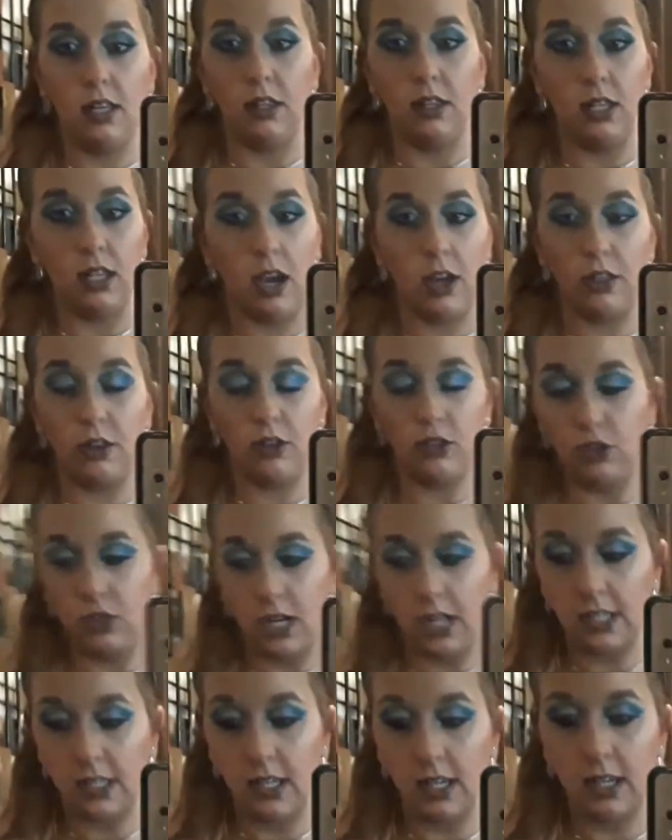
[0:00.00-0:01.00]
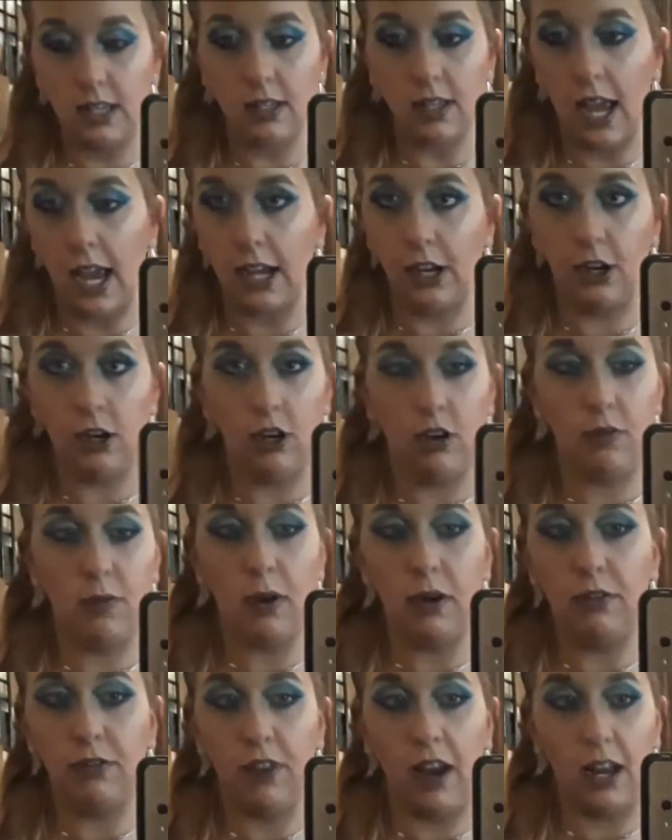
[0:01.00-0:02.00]
The other dresses, I could have
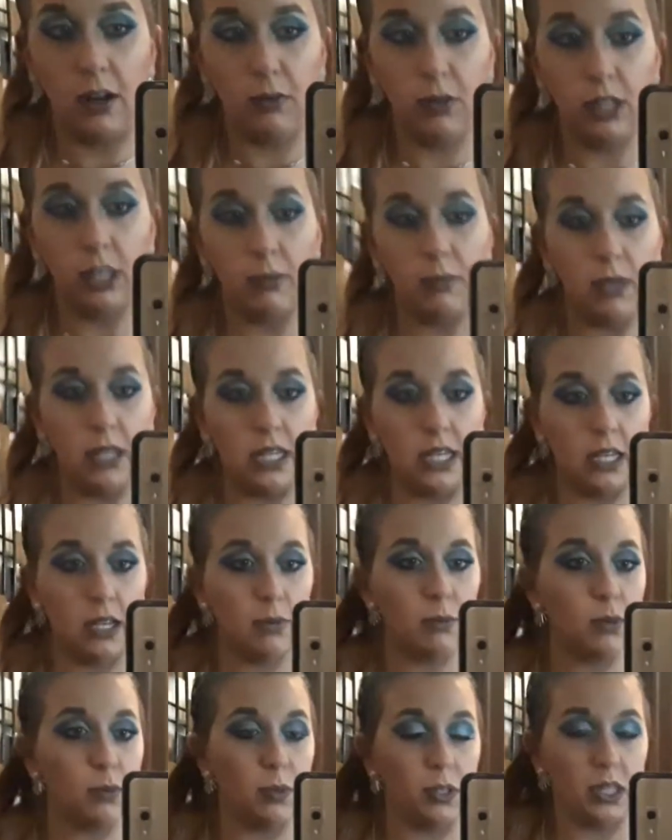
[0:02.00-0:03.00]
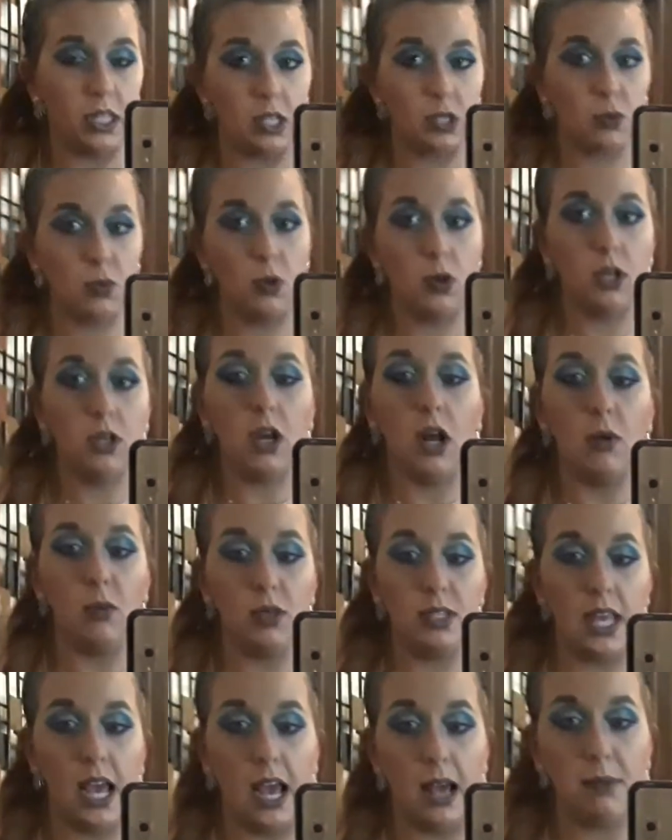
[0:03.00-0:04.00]
been fine with the mediums, but this one
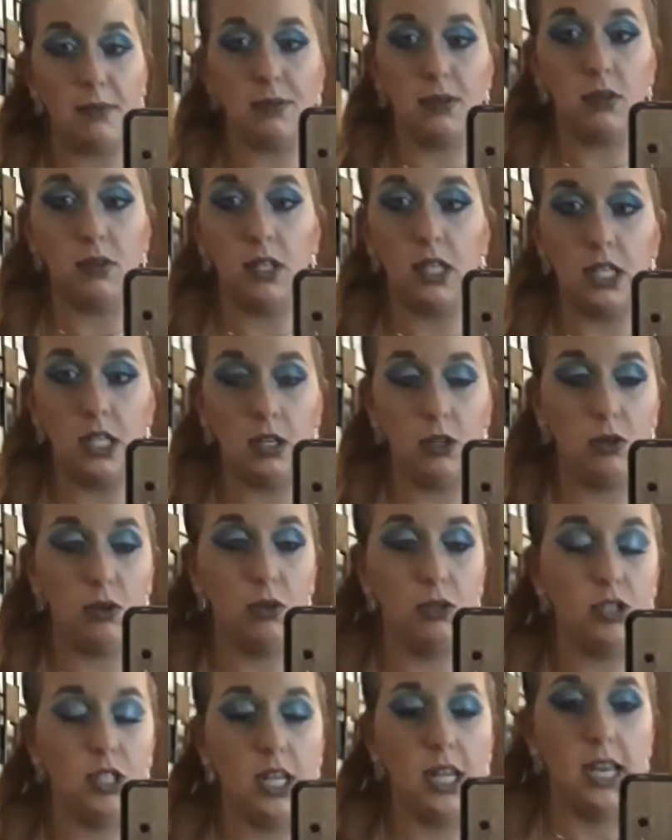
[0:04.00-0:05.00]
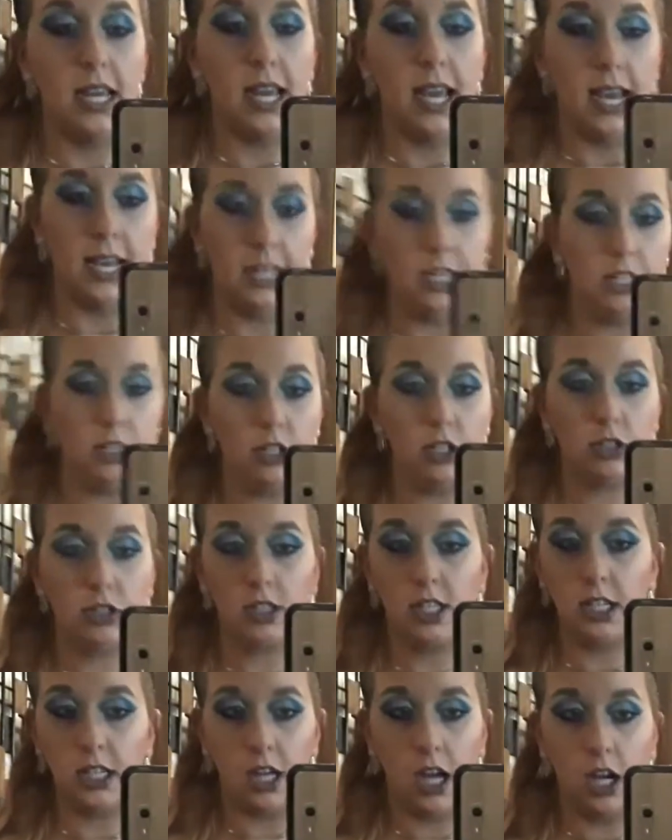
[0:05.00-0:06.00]
was absolutely huge, and it
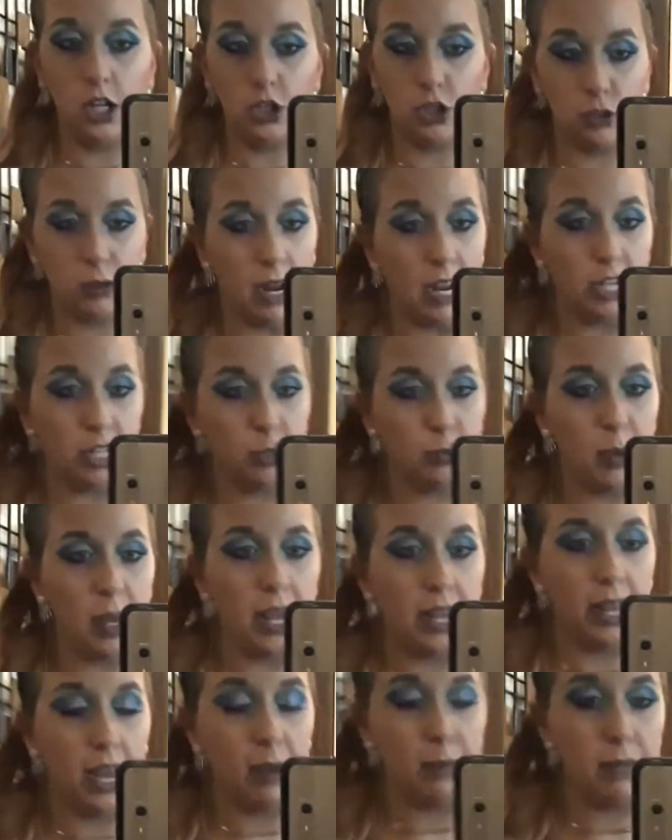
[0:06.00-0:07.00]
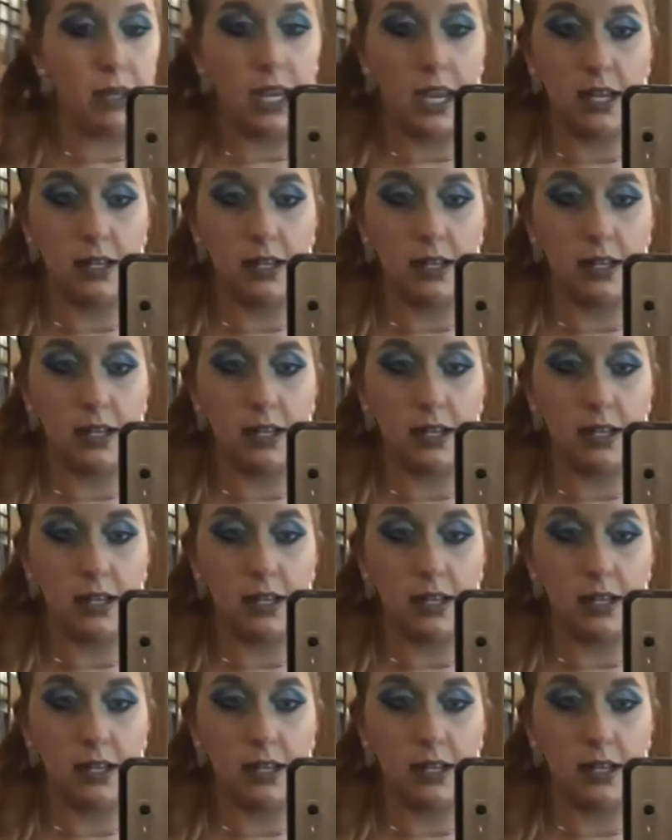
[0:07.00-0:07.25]
looked like a trash bag on me.